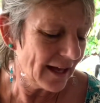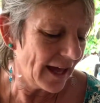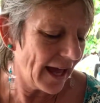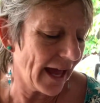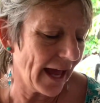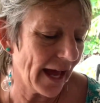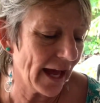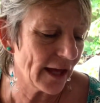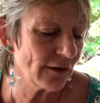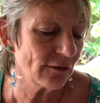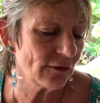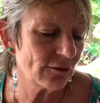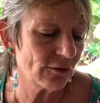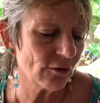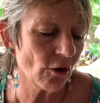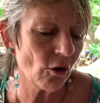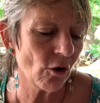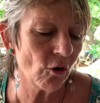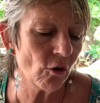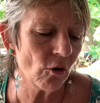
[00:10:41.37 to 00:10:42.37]
And
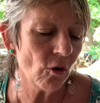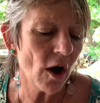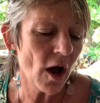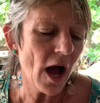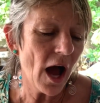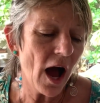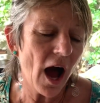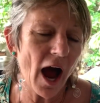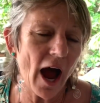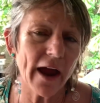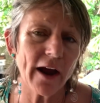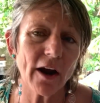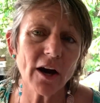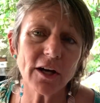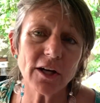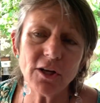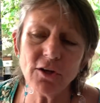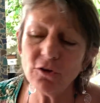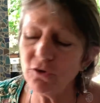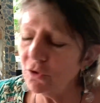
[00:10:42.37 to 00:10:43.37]
so I
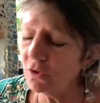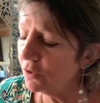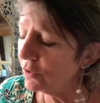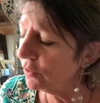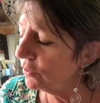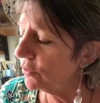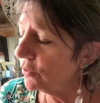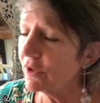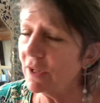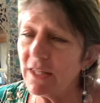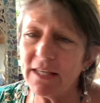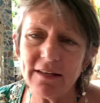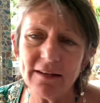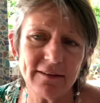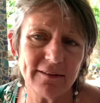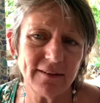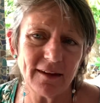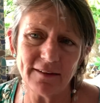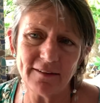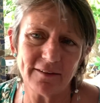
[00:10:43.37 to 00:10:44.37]
already knew
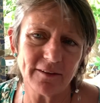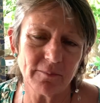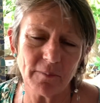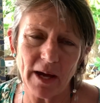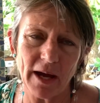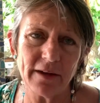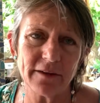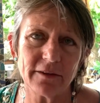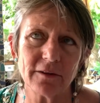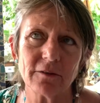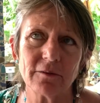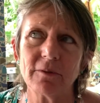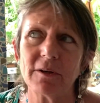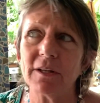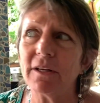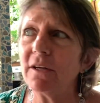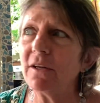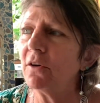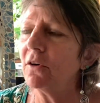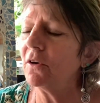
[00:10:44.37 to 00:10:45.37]
these and some other
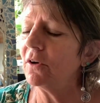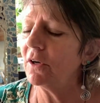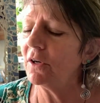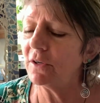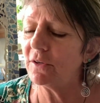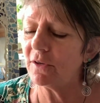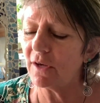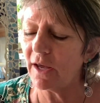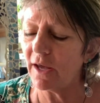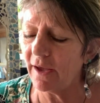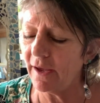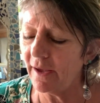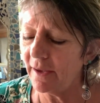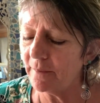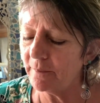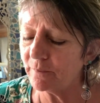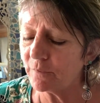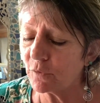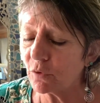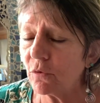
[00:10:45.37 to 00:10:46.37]
really good
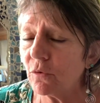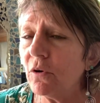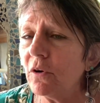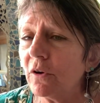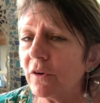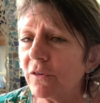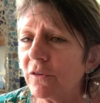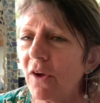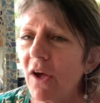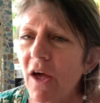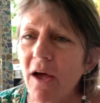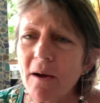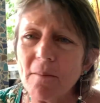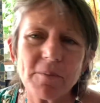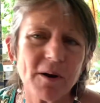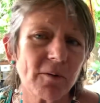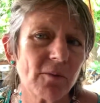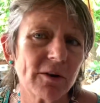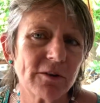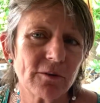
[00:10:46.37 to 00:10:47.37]
tools, but
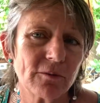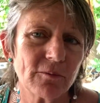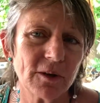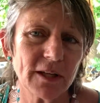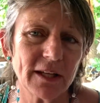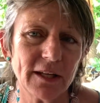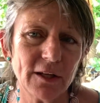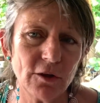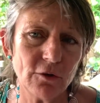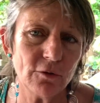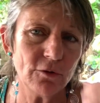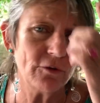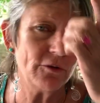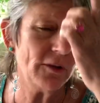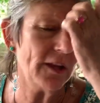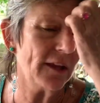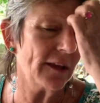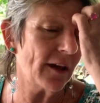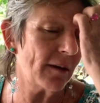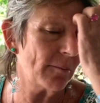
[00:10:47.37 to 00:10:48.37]
I wasn't really
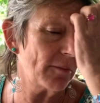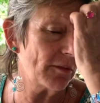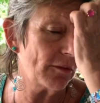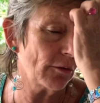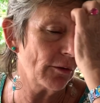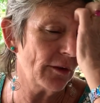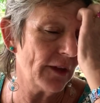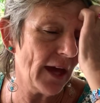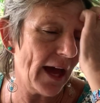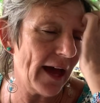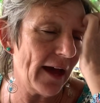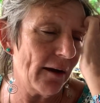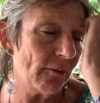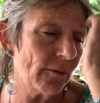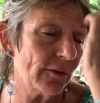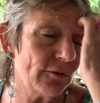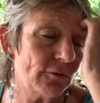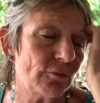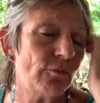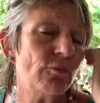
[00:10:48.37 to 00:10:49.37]
using them. So that
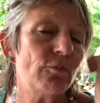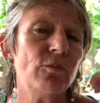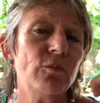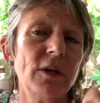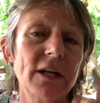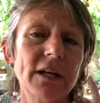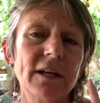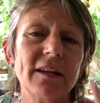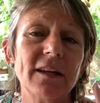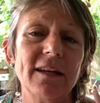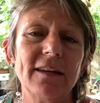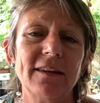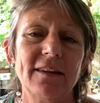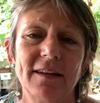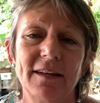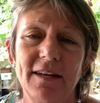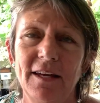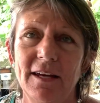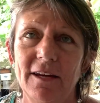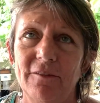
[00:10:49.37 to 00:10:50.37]
was really the
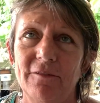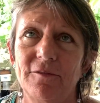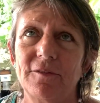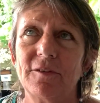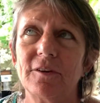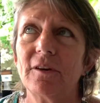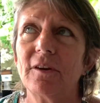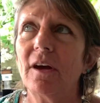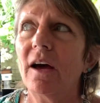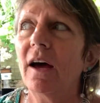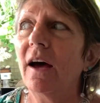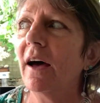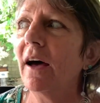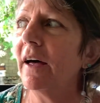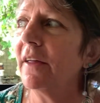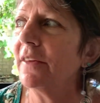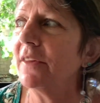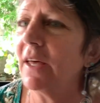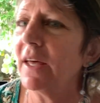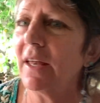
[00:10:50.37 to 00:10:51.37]
gift
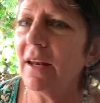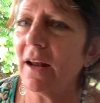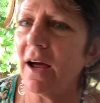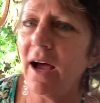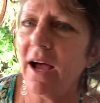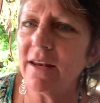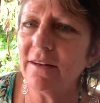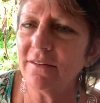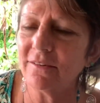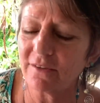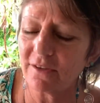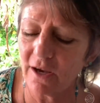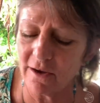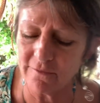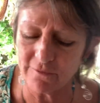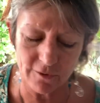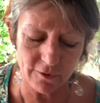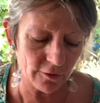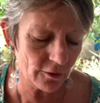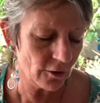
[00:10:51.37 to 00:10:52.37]
that I
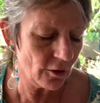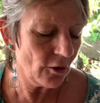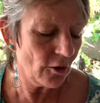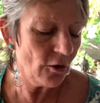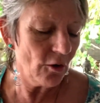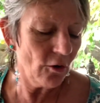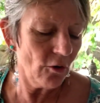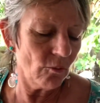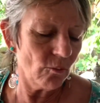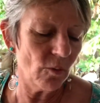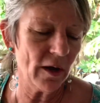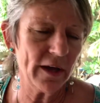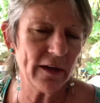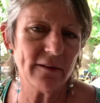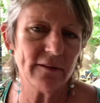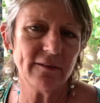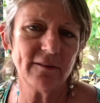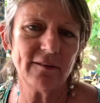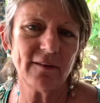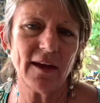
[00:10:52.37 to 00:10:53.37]
discovered,
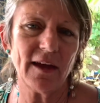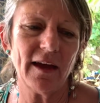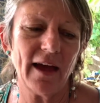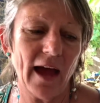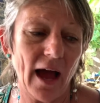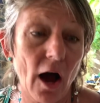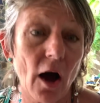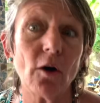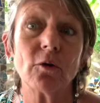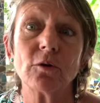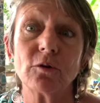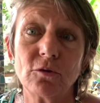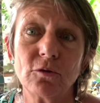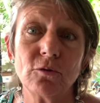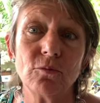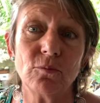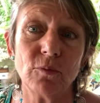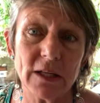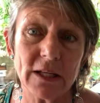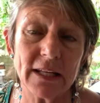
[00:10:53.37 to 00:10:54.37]
was how to
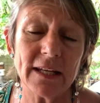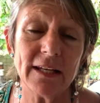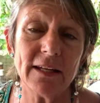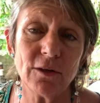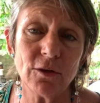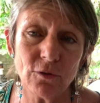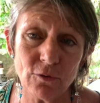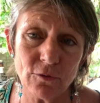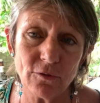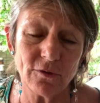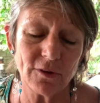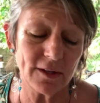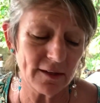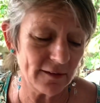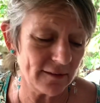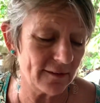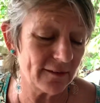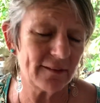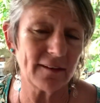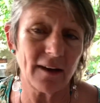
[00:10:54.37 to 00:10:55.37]
really use
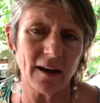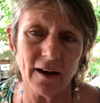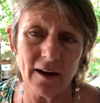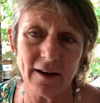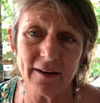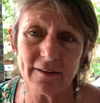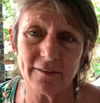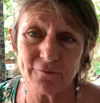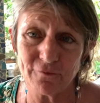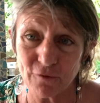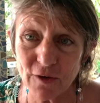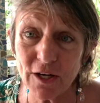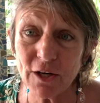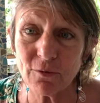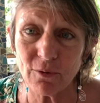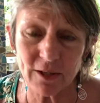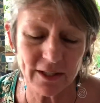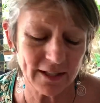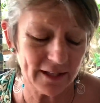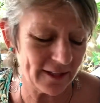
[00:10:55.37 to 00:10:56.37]
these
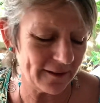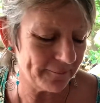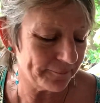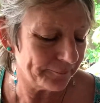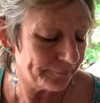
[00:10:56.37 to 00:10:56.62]
frequently.